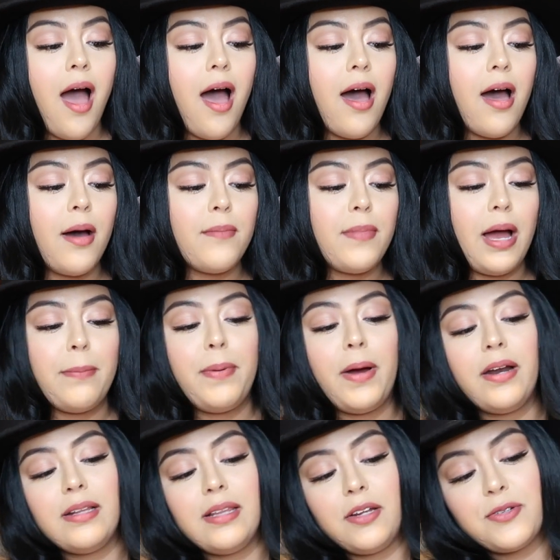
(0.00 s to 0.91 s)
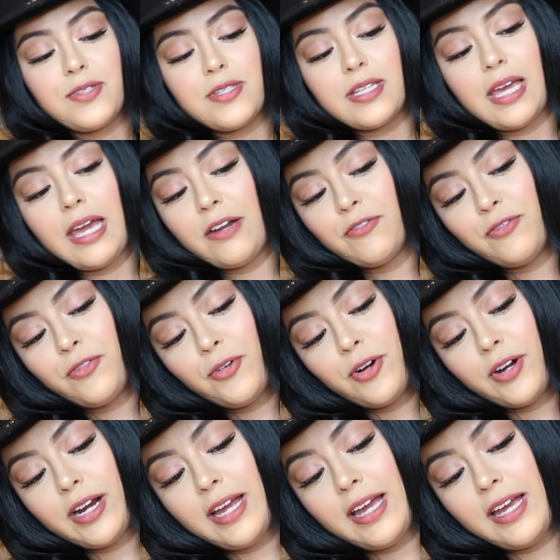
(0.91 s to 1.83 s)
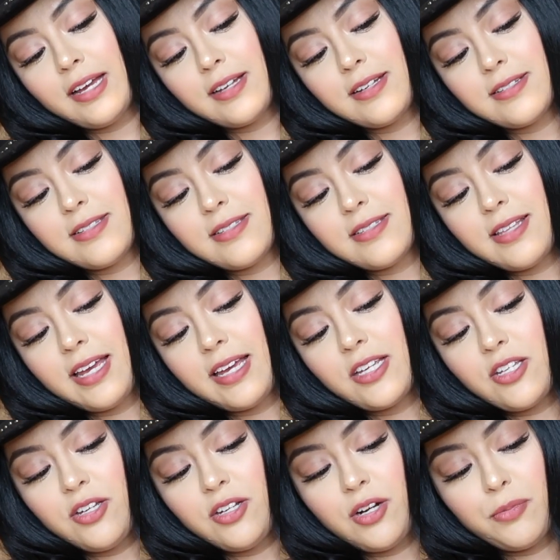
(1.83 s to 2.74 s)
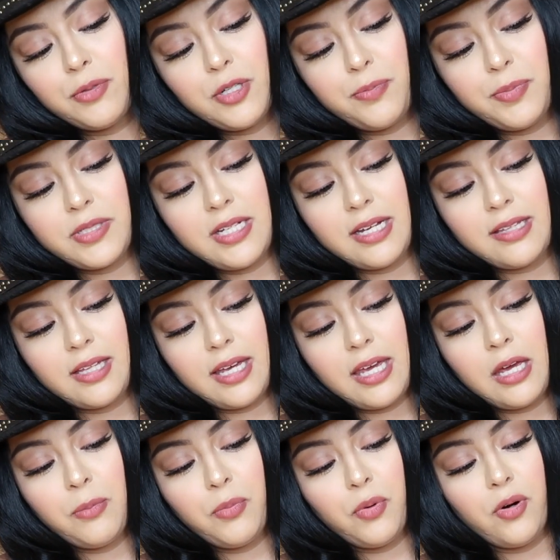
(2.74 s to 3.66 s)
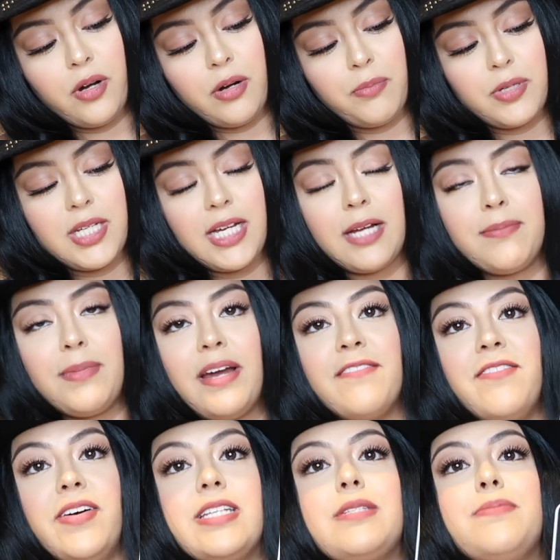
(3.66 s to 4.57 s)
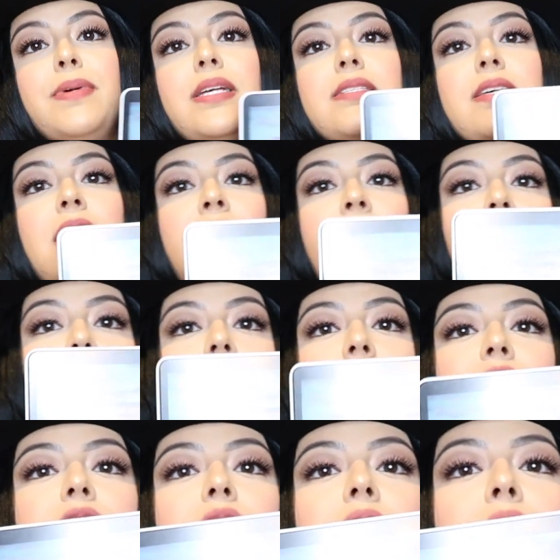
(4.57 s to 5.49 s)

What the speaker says: I bought a little skin for it because, like, you know, to protect the keyboard and protect my investment. It also